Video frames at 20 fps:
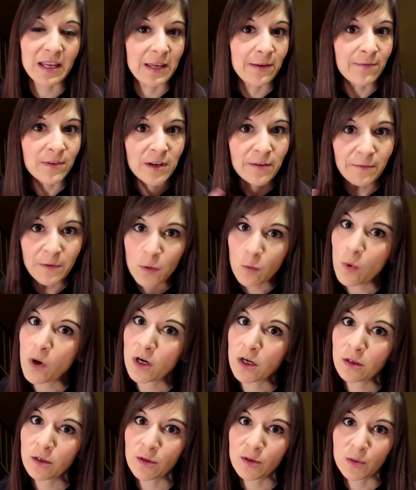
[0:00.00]
Even if you
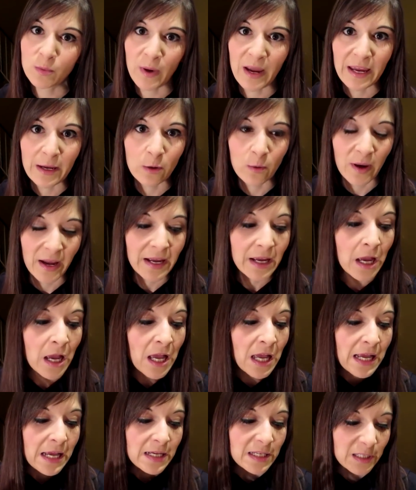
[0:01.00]
want to lose weight quick,
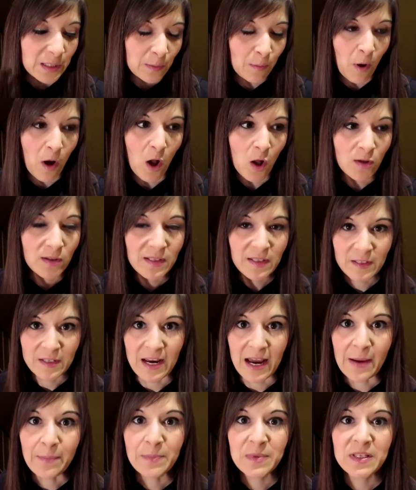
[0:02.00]
small
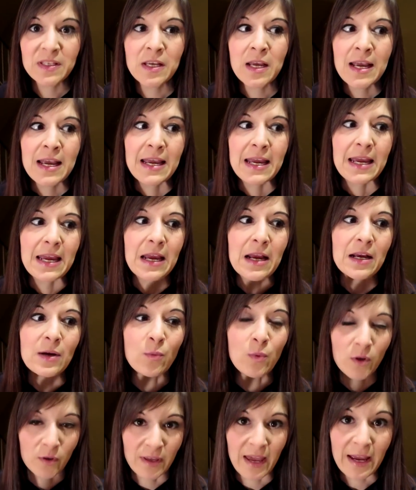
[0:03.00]
steps
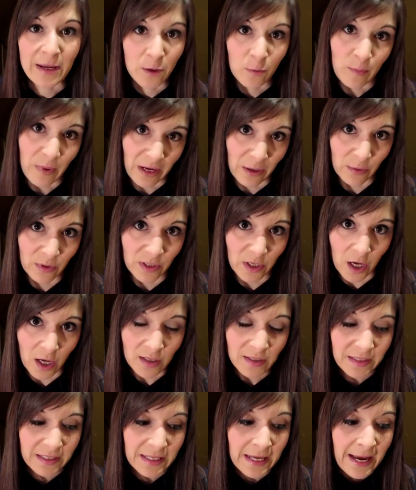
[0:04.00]
will get you big
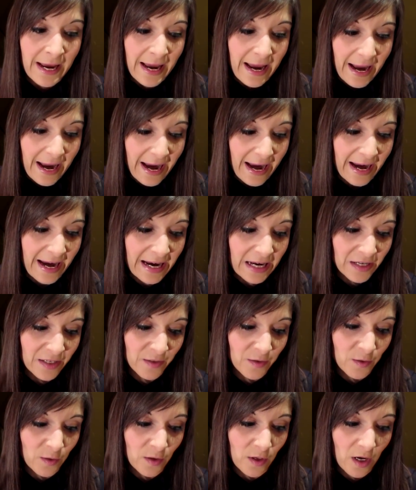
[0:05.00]
results.
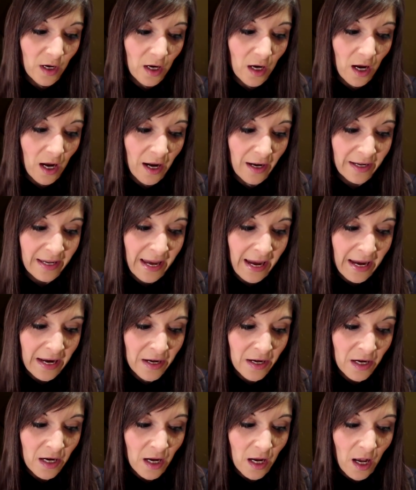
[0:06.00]
And
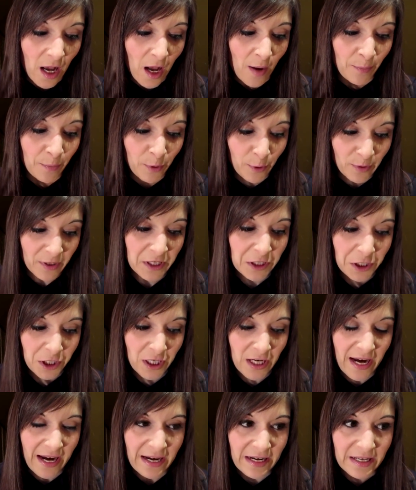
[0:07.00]
again,
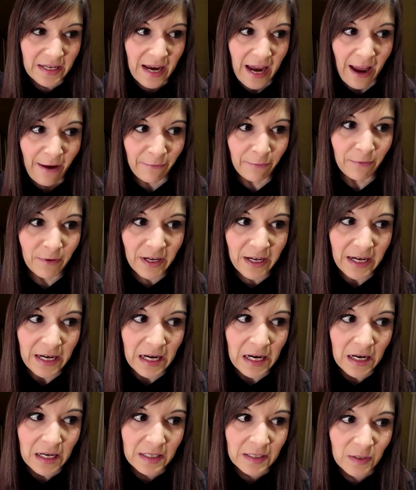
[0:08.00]
appreciate
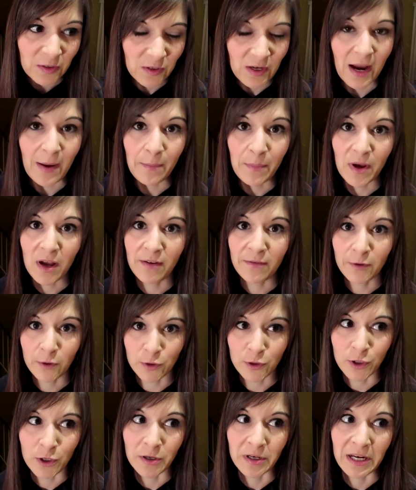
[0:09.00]
every step of
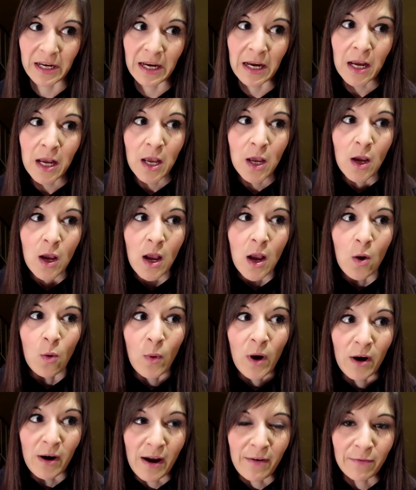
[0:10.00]
your journey.
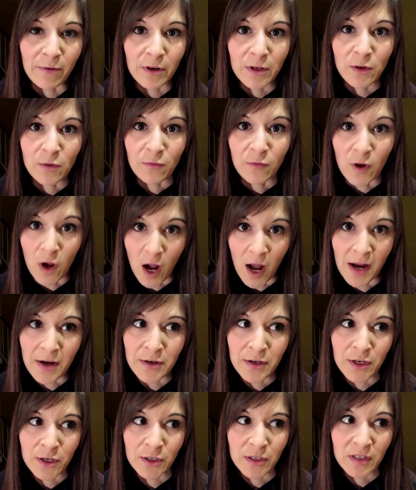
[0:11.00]
Wherever you've
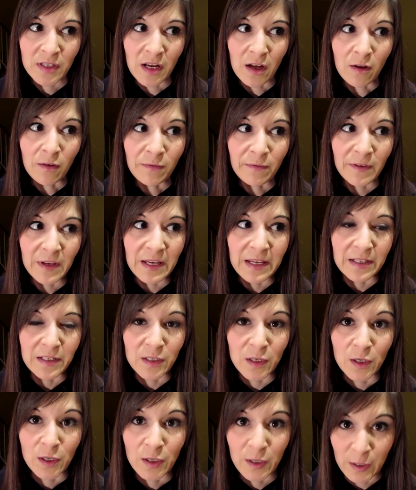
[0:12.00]
gotten yourself is
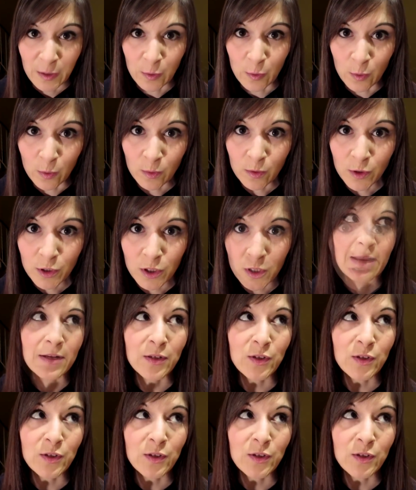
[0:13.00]
huge.